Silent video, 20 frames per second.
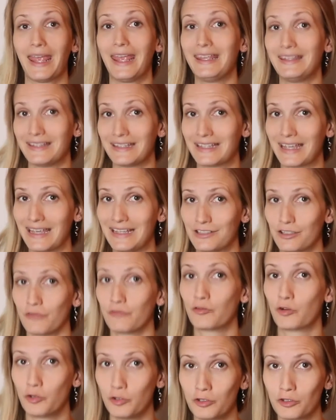In the case
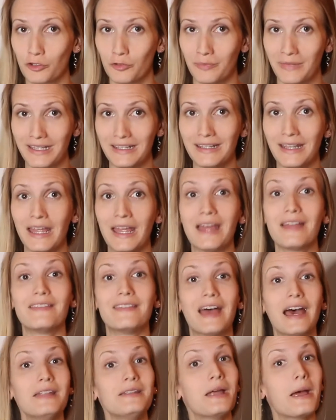of curcumin,
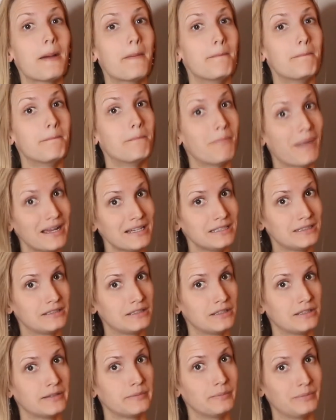that might
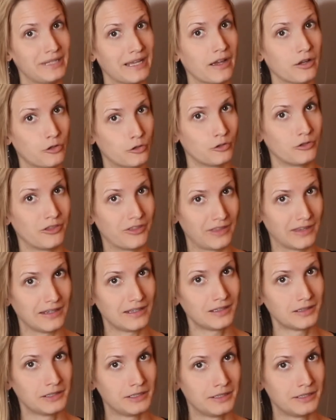be a good thing.